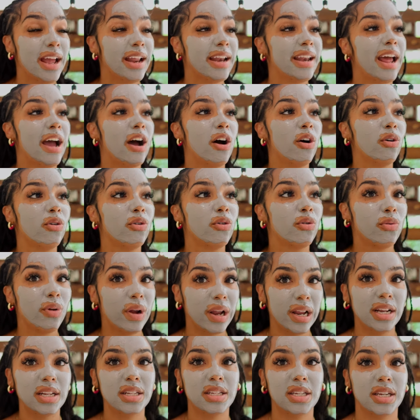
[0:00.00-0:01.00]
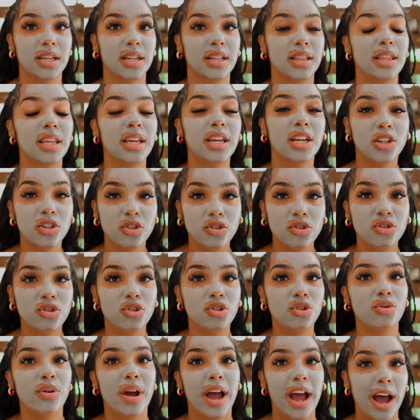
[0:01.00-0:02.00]
Now, granted, things
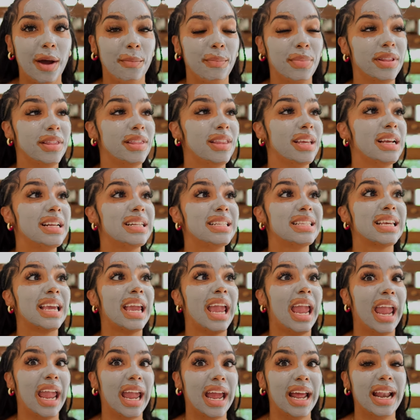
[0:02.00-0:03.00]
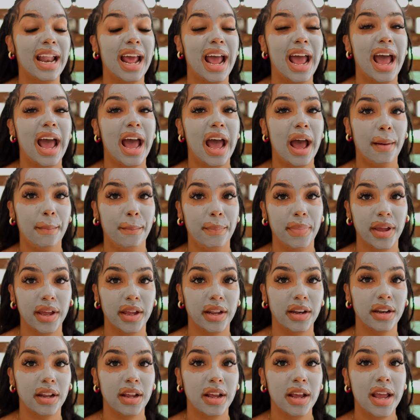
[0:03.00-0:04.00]
do happen, things can
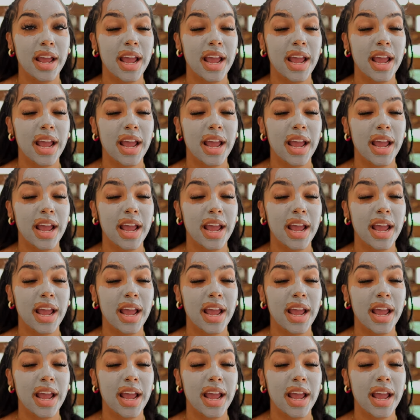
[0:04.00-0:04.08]
happen.